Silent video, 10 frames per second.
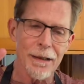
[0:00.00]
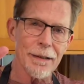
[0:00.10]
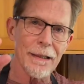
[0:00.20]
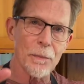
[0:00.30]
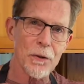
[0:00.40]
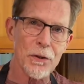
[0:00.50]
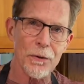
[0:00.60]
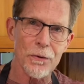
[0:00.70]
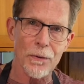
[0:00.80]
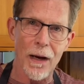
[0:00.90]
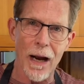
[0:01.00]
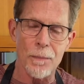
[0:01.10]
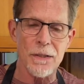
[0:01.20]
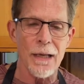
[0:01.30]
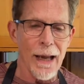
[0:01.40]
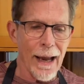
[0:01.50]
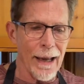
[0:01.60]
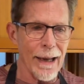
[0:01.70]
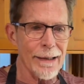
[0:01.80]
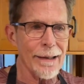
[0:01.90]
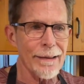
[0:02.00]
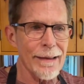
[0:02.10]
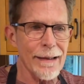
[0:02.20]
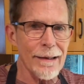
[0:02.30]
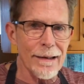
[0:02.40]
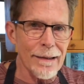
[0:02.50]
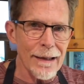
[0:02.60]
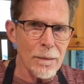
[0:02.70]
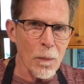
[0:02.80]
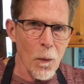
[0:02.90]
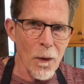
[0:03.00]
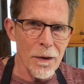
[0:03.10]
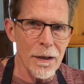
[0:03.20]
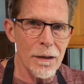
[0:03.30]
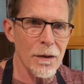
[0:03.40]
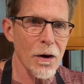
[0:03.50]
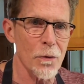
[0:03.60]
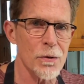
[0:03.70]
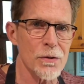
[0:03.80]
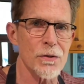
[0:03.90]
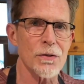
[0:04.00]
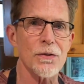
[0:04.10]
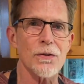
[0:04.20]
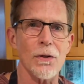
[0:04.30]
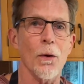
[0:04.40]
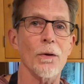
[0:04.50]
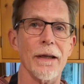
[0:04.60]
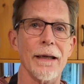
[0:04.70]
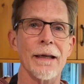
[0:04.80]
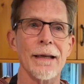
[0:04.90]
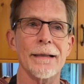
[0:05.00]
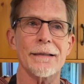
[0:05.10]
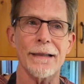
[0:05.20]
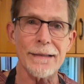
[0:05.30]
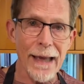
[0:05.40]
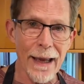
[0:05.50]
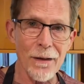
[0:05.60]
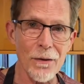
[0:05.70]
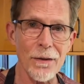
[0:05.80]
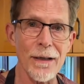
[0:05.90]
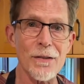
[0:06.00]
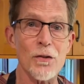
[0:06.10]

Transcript: the temperature drops, and then the pork coasts slowly to tenderness,